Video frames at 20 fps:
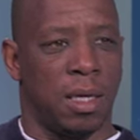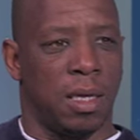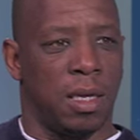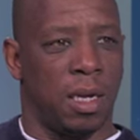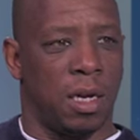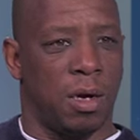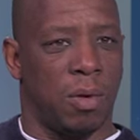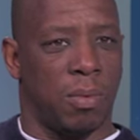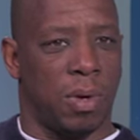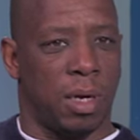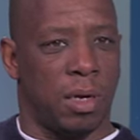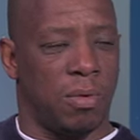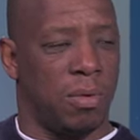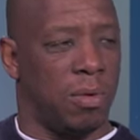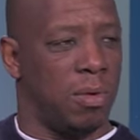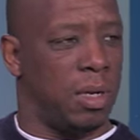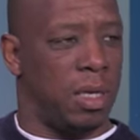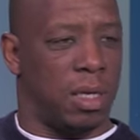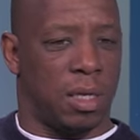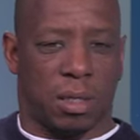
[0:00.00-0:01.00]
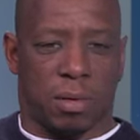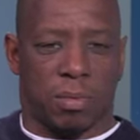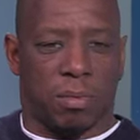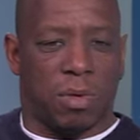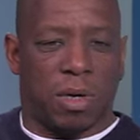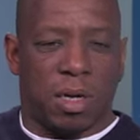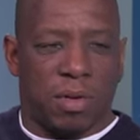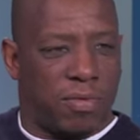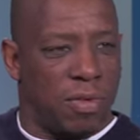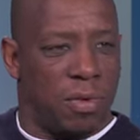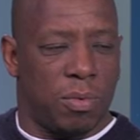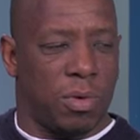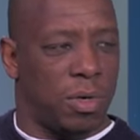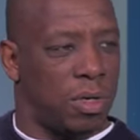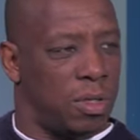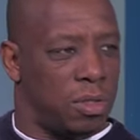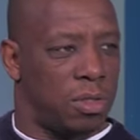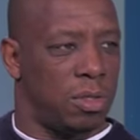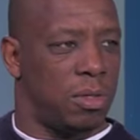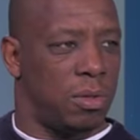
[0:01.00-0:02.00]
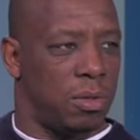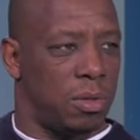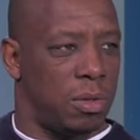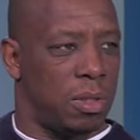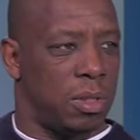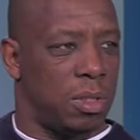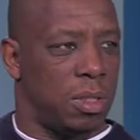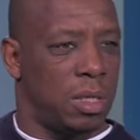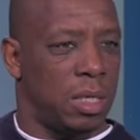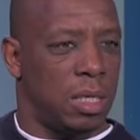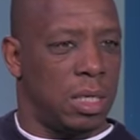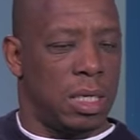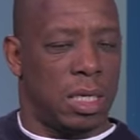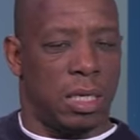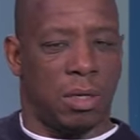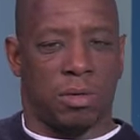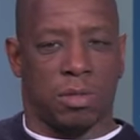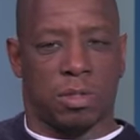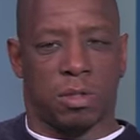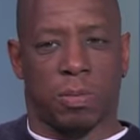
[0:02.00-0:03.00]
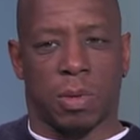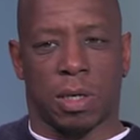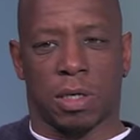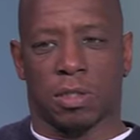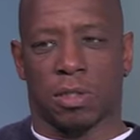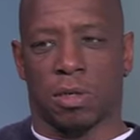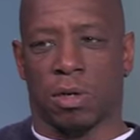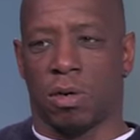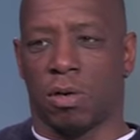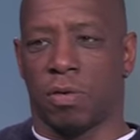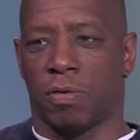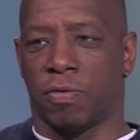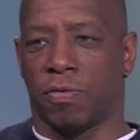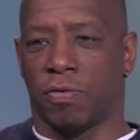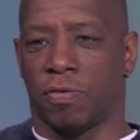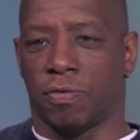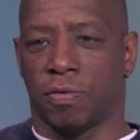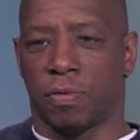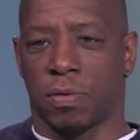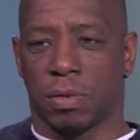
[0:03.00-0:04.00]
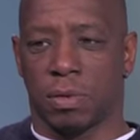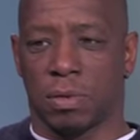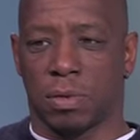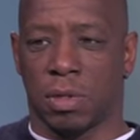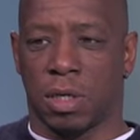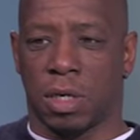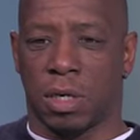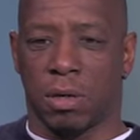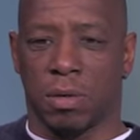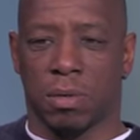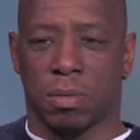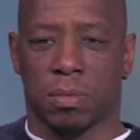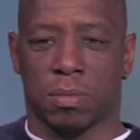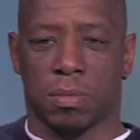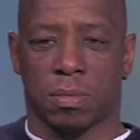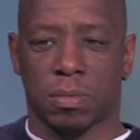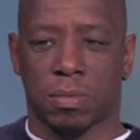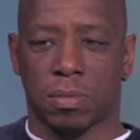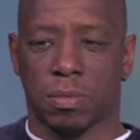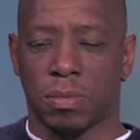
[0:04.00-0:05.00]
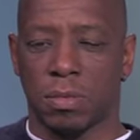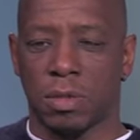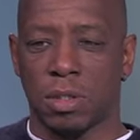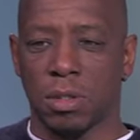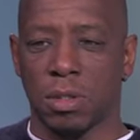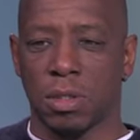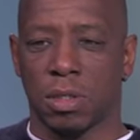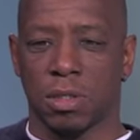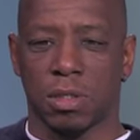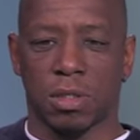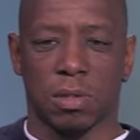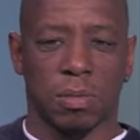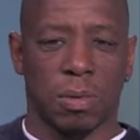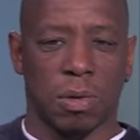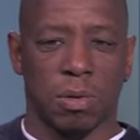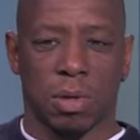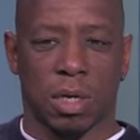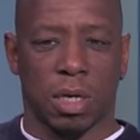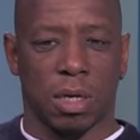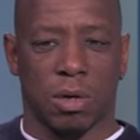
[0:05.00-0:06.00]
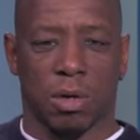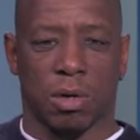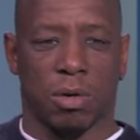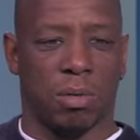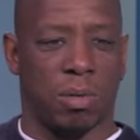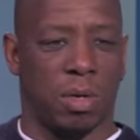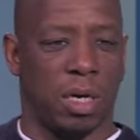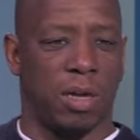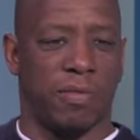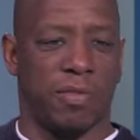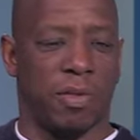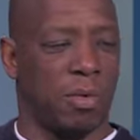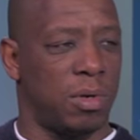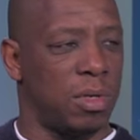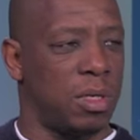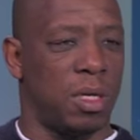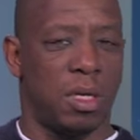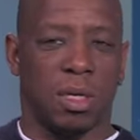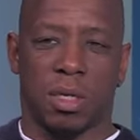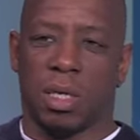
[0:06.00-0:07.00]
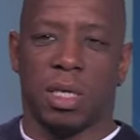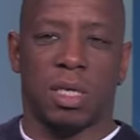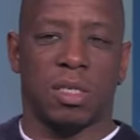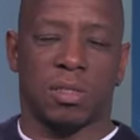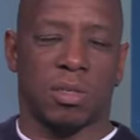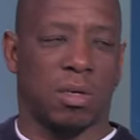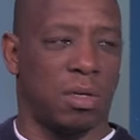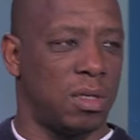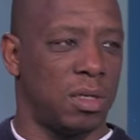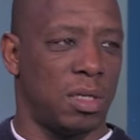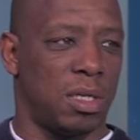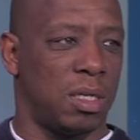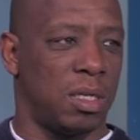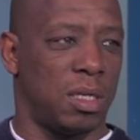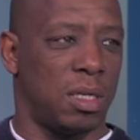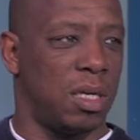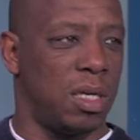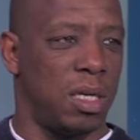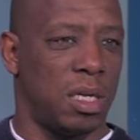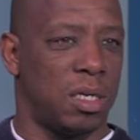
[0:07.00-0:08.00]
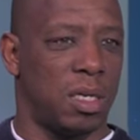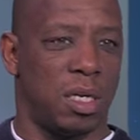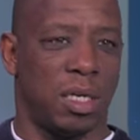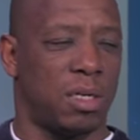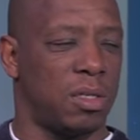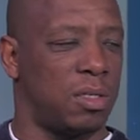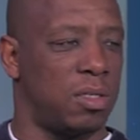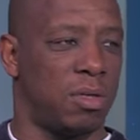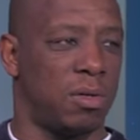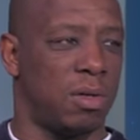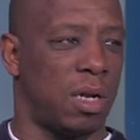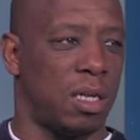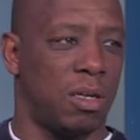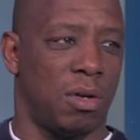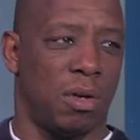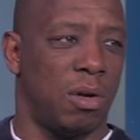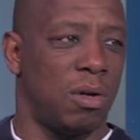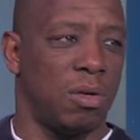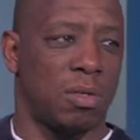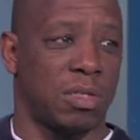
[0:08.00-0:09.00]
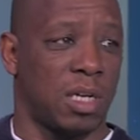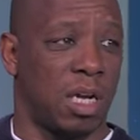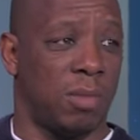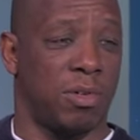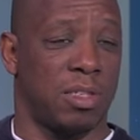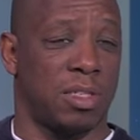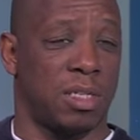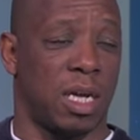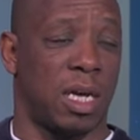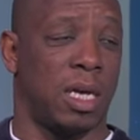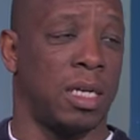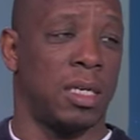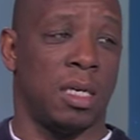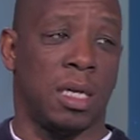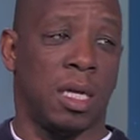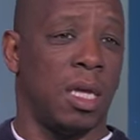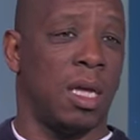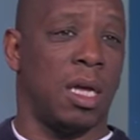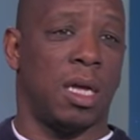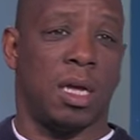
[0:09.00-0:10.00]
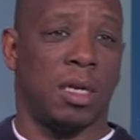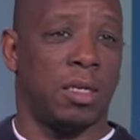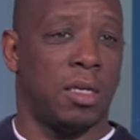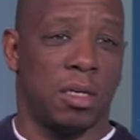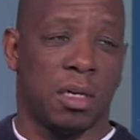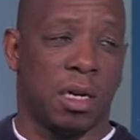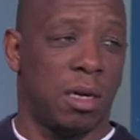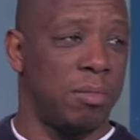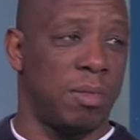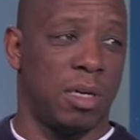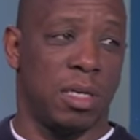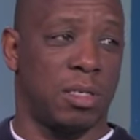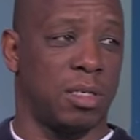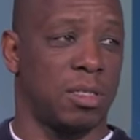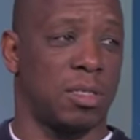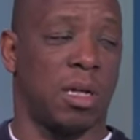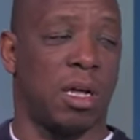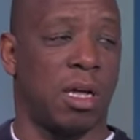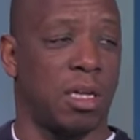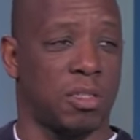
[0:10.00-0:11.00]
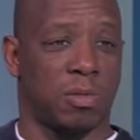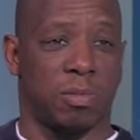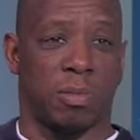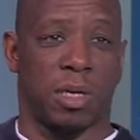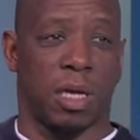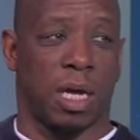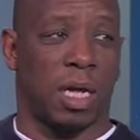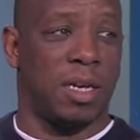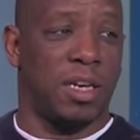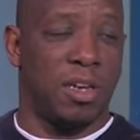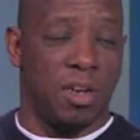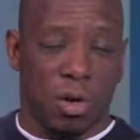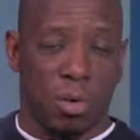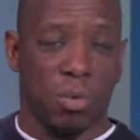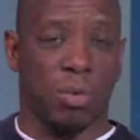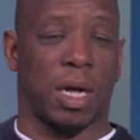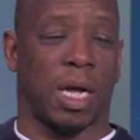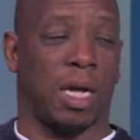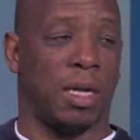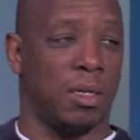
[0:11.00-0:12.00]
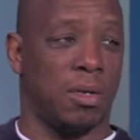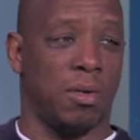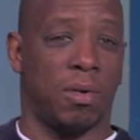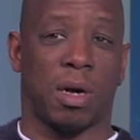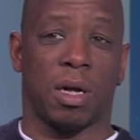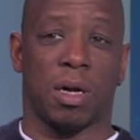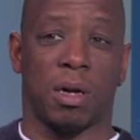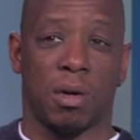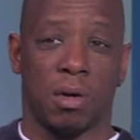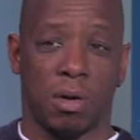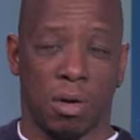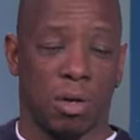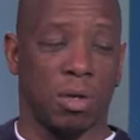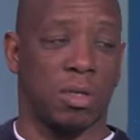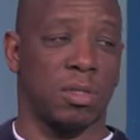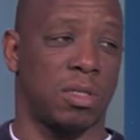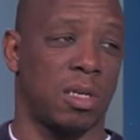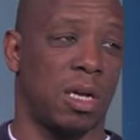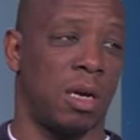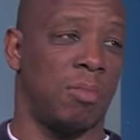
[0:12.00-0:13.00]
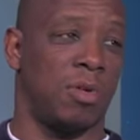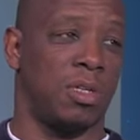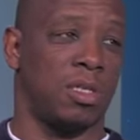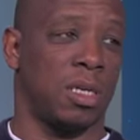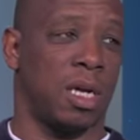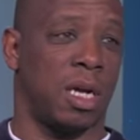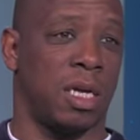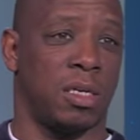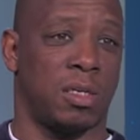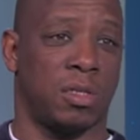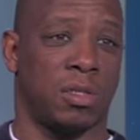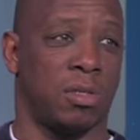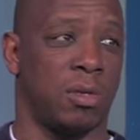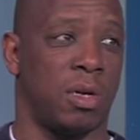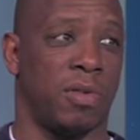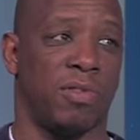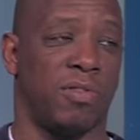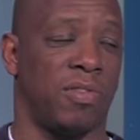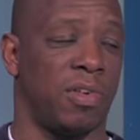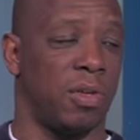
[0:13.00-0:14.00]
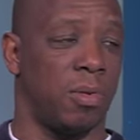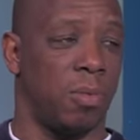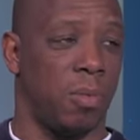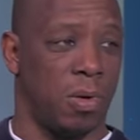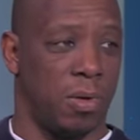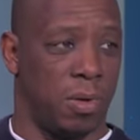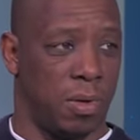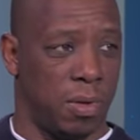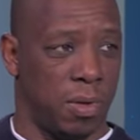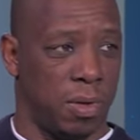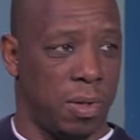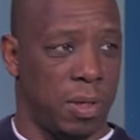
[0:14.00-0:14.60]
You know, Wayne Rooney, whatever you want to do in respects of, you know, the smoking or whatever you want, he can do that. You're a long time retired. And you know what I mean? Just ask me. I know that. You are a long time retired. You can do everything you want.